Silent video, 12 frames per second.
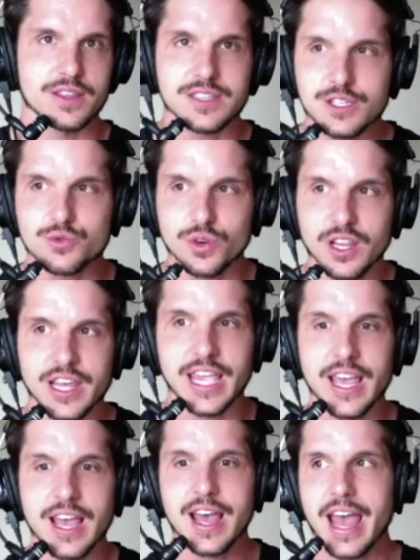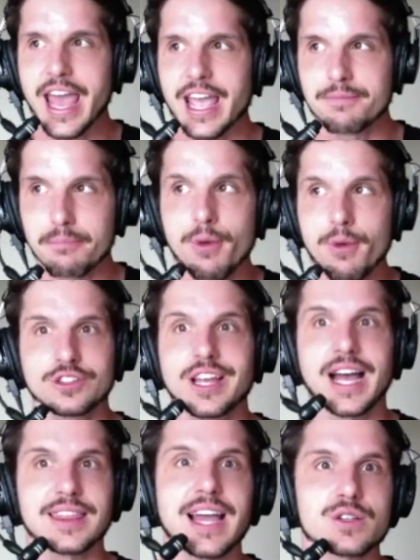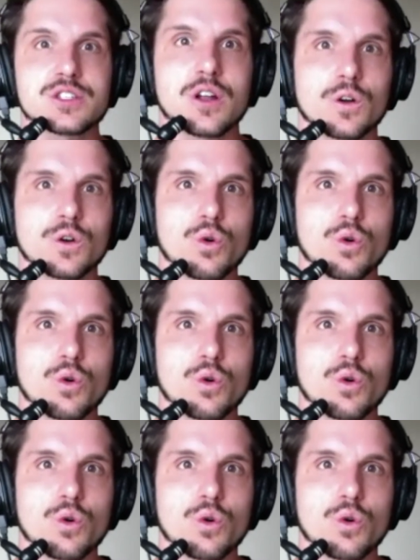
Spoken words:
This is really a multi-$1,000